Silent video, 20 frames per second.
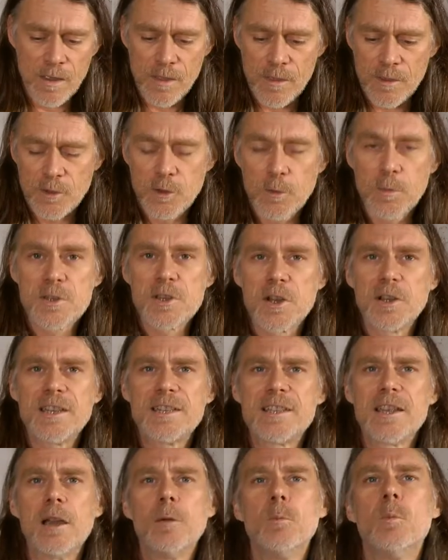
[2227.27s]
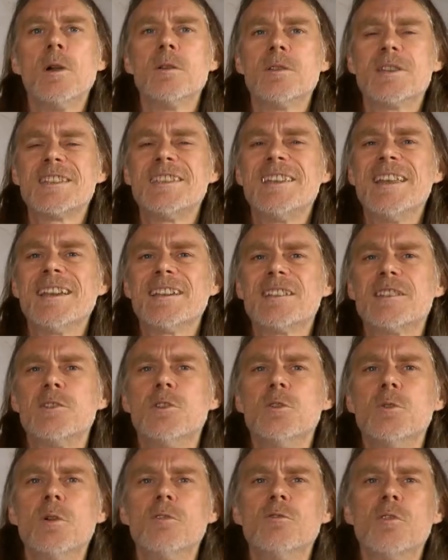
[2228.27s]
The double-sided tape won't stick
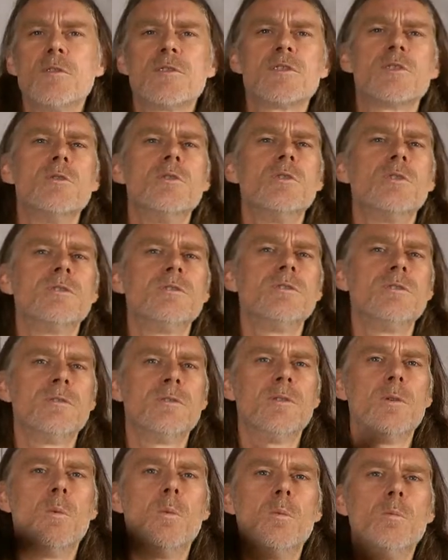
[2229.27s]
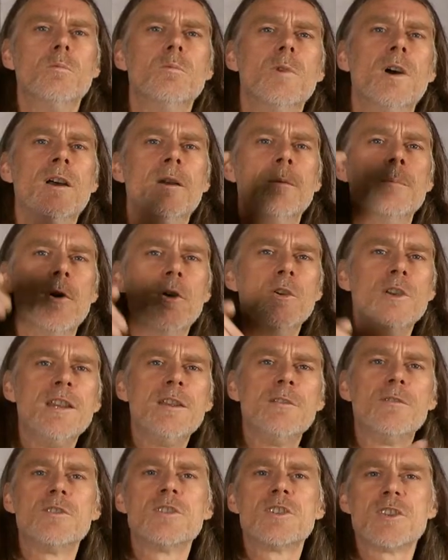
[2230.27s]
to a rough sawn,
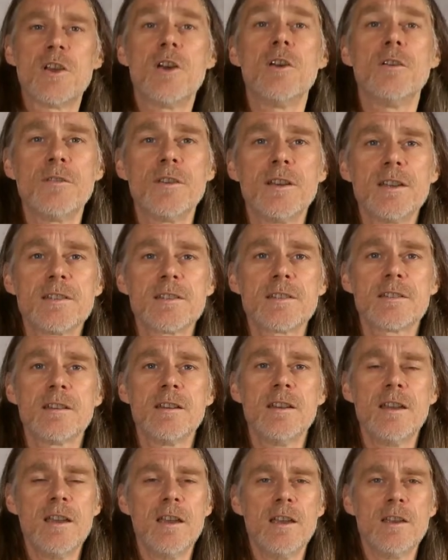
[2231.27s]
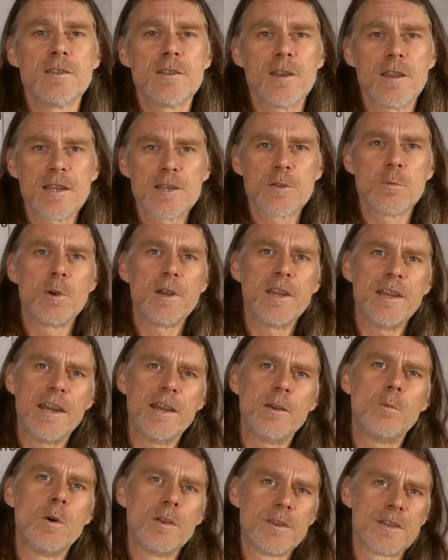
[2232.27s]
uneven surface. So that's why you
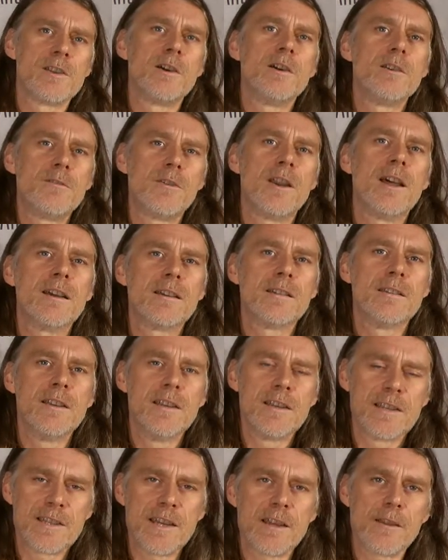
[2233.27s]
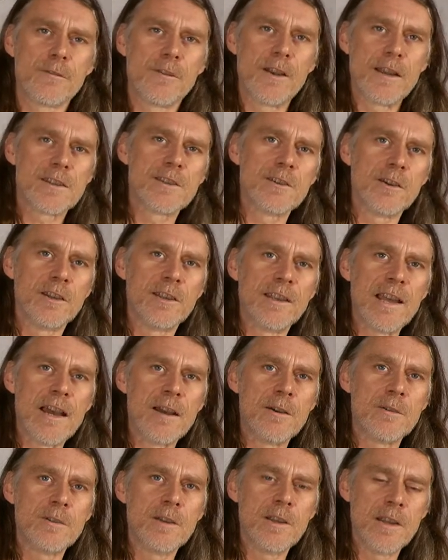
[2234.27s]
need one side flat. Stick the flat side
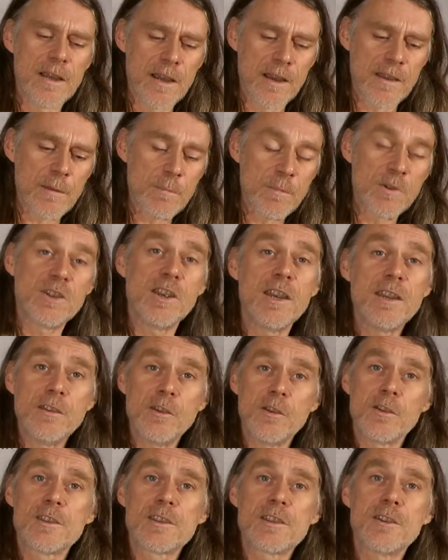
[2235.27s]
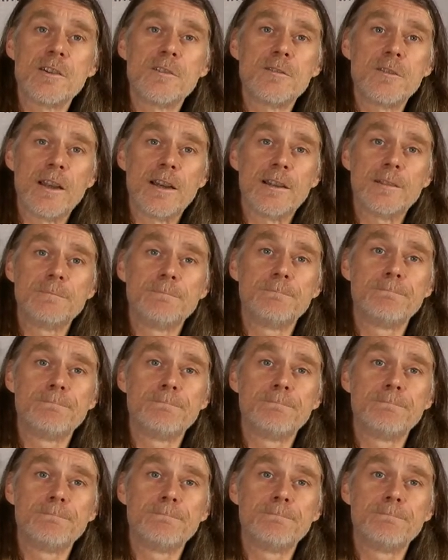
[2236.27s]
down and then machine the other side flat.